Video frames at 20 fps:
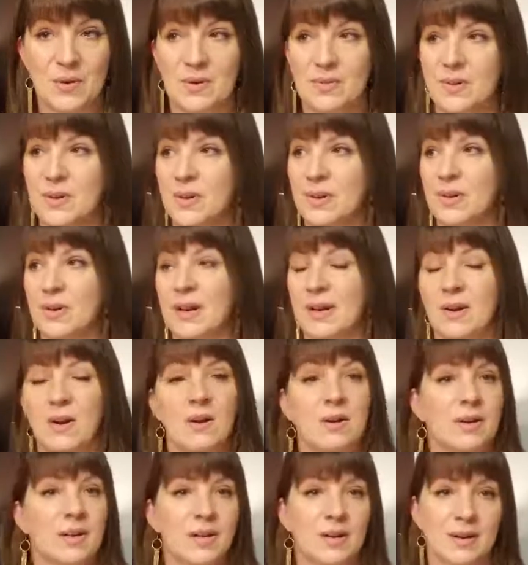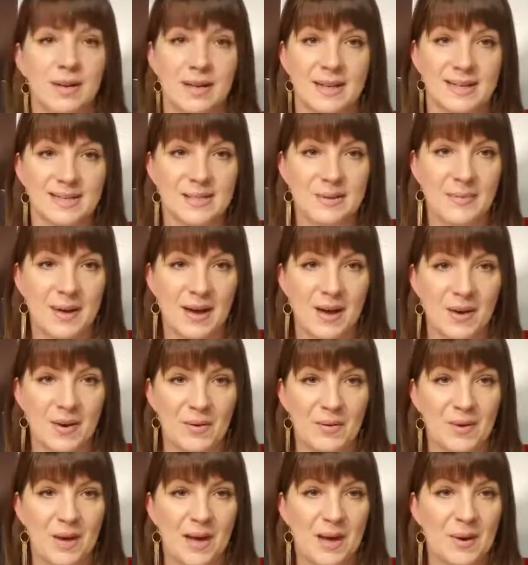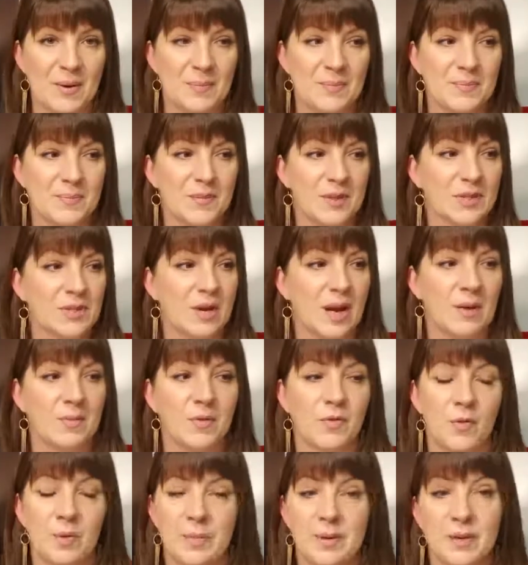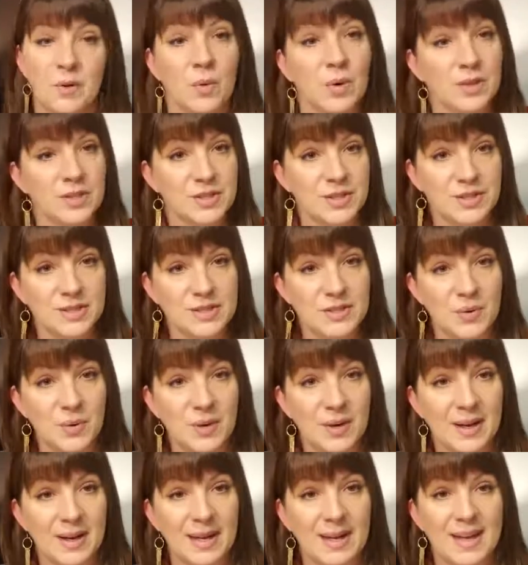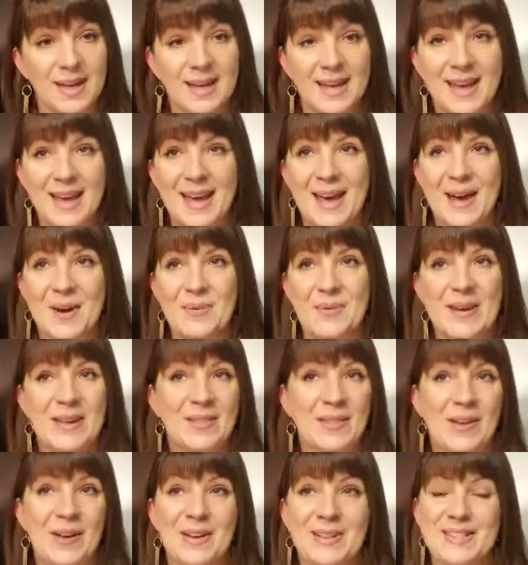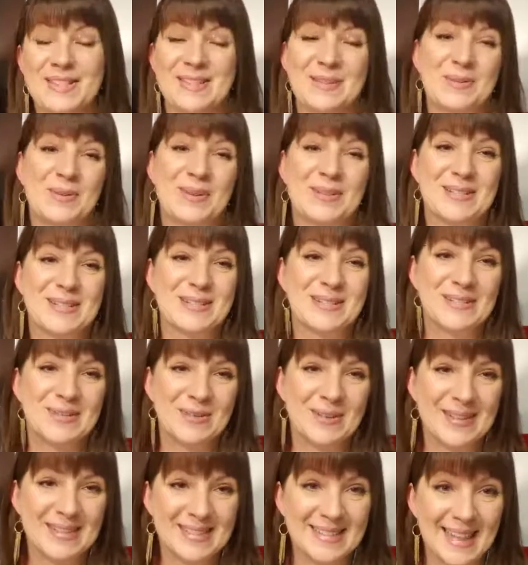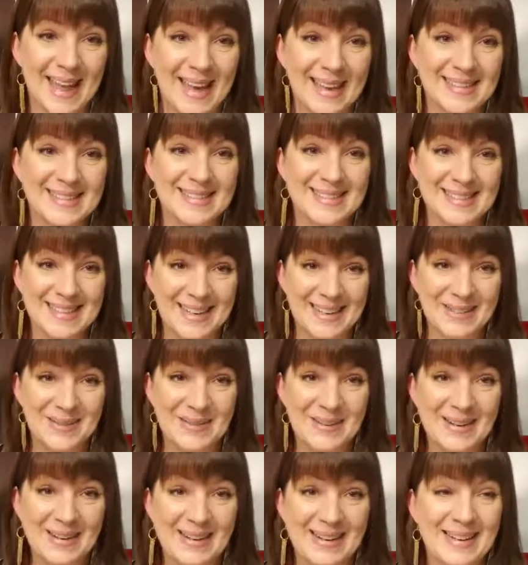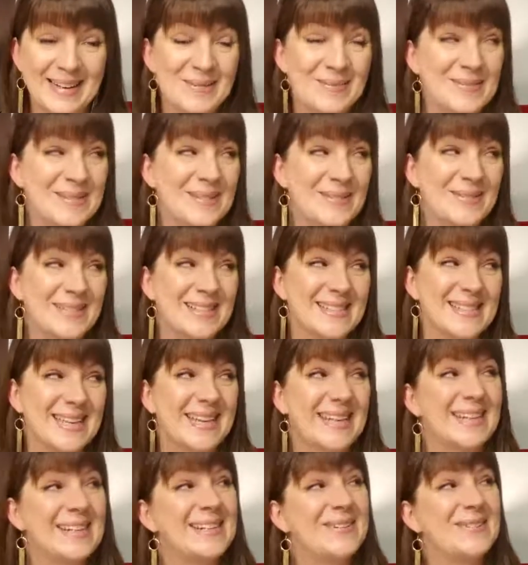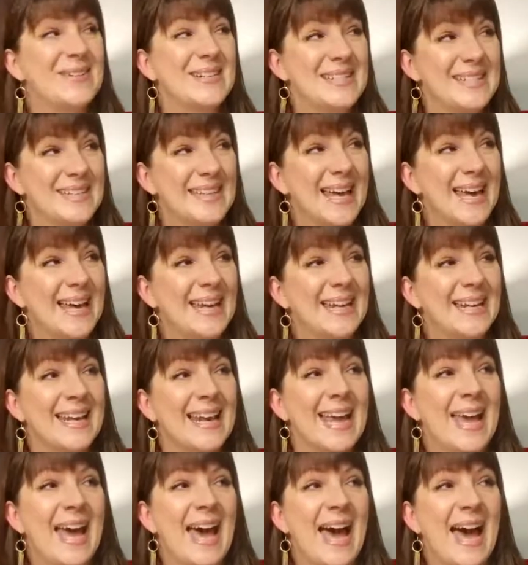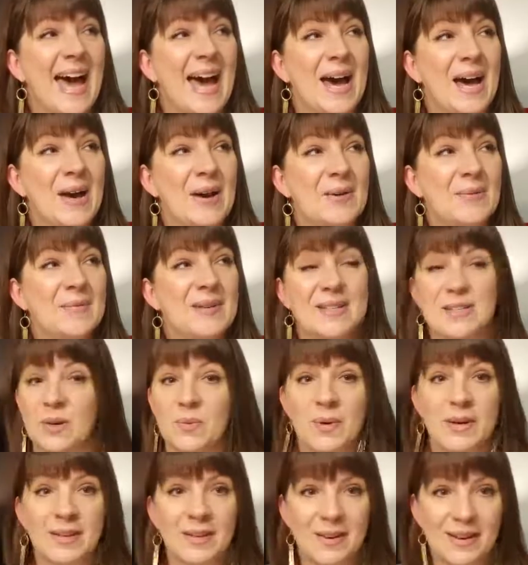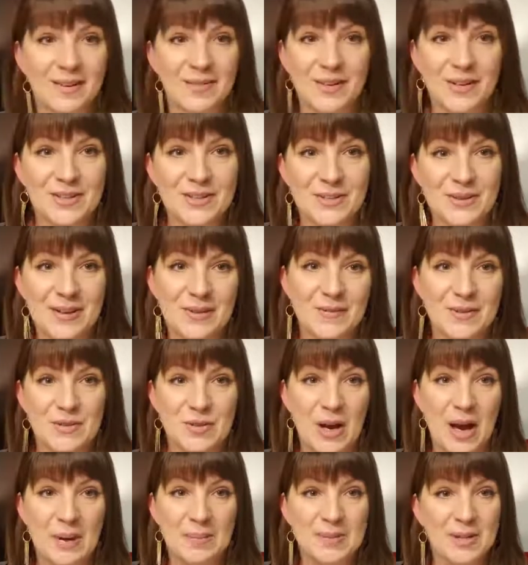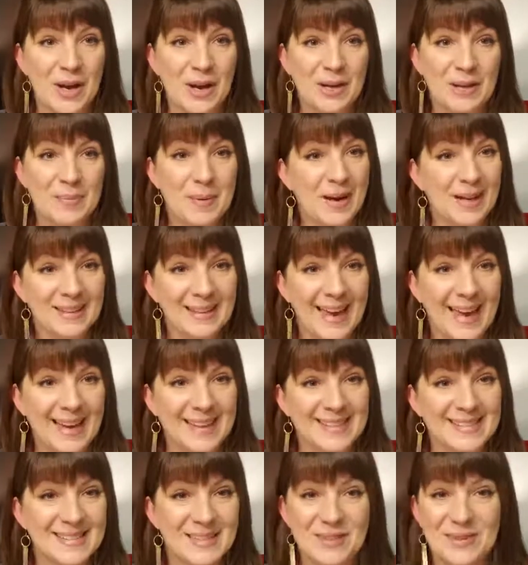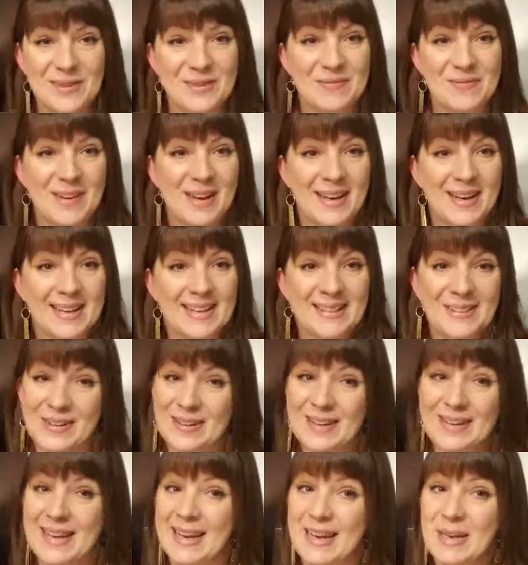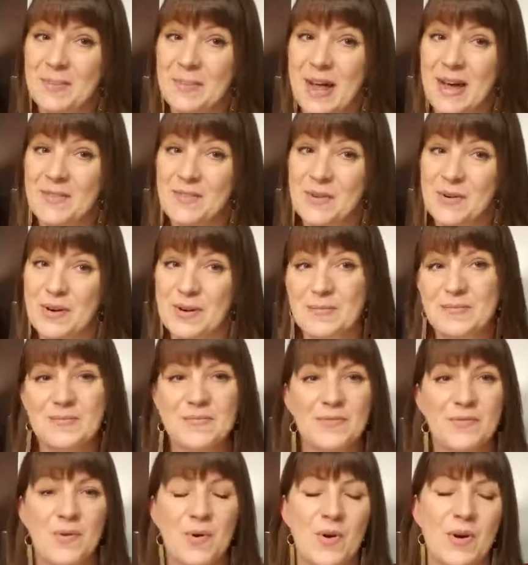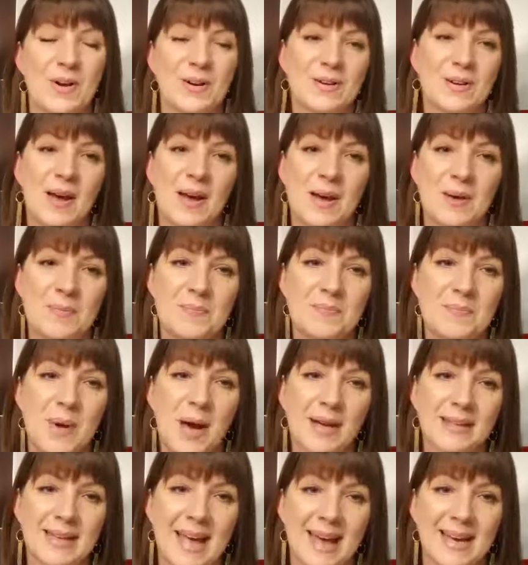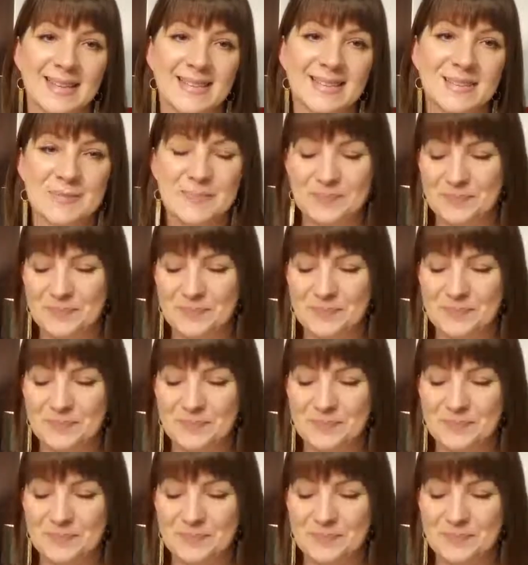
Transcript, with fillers: if you're at all curious about um, the Tribe of Women origin story, we launched the origin stories last January. I'm so excited we did that. Um, it's our one year anniversary of the Tribe Talk podcast that you can find on any platform for um, podcasts.